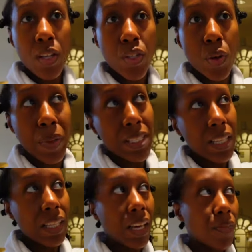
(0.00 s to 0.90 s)
So
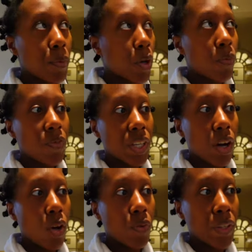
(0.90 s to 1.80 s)
basically, I filmed the whole, vid
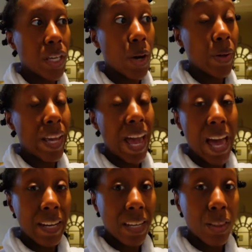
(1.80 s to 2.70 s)
whole video, and I
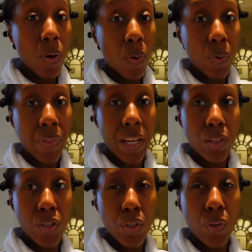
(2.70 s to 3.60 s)
edited the whole
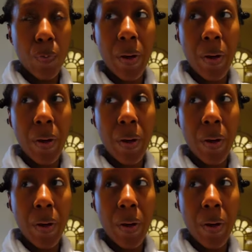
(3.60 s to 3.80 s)
thing too,